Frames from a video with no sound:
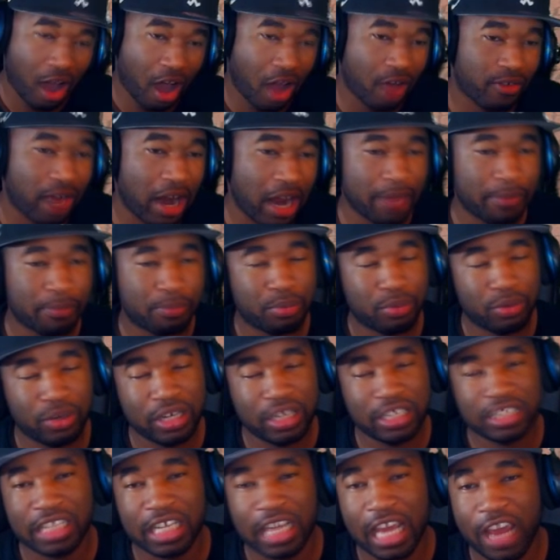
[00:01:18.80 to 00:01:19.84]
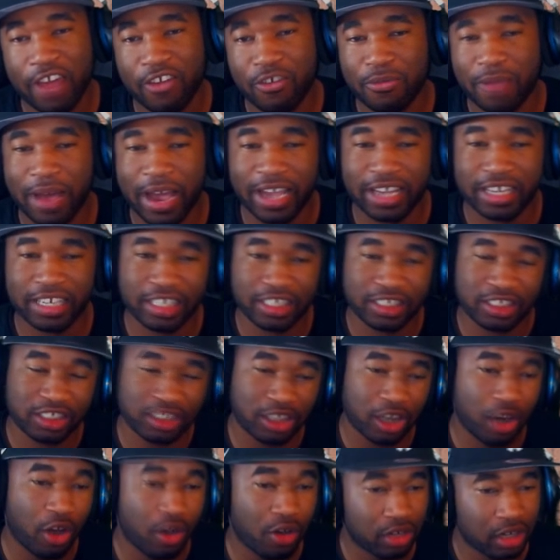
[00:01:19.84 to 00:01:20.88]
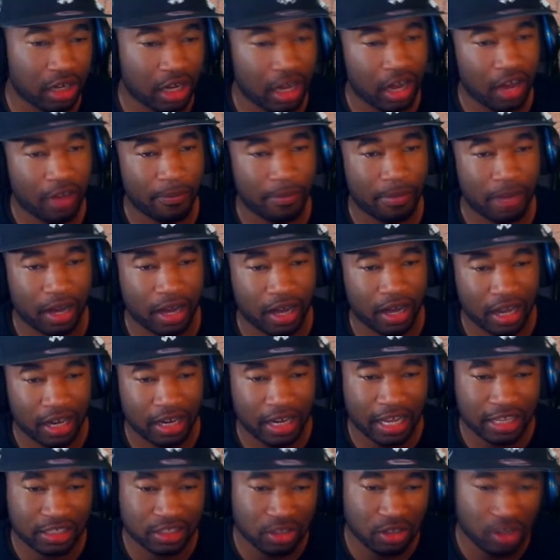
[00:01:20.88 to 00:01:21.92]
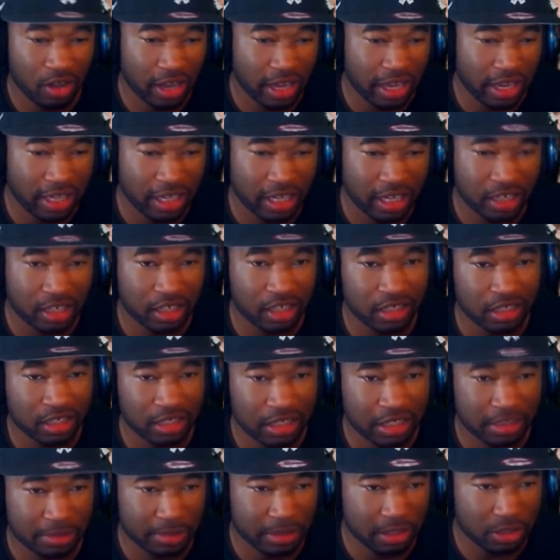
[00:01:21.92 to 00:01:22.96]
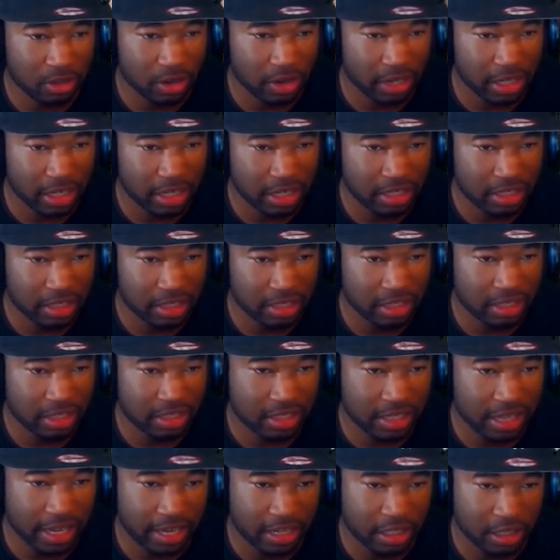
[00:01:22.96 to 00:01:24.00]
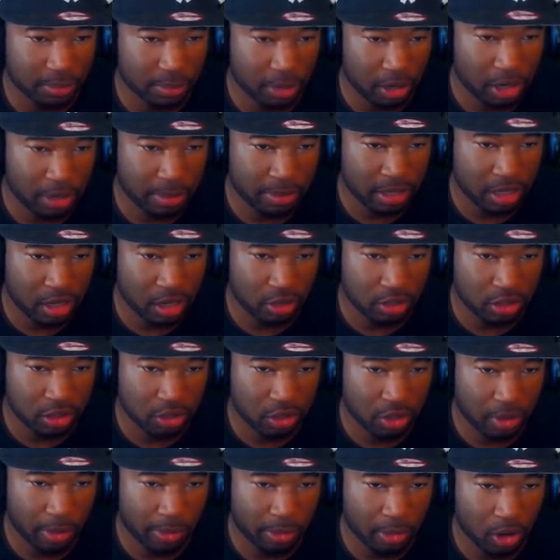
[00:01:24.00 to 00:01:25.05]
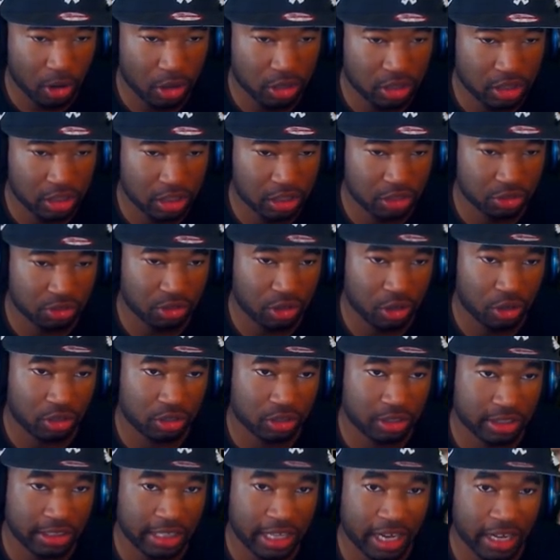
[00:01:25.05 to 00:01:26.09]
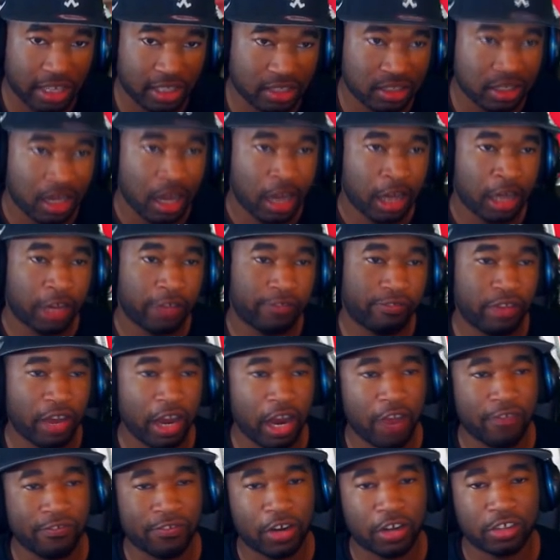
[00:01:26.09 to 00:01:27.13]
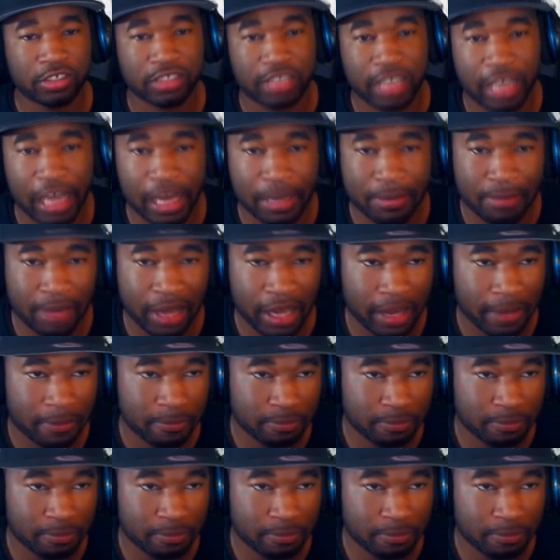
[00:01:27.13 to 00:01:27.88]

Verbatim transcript: All right, appreciate everybody to show love, but uh, let's go ahead and get into this, man. Let's go ahead and get into these settings, bro. Let me go to it. I'm gonna go to the controller settings. The very first thing, man,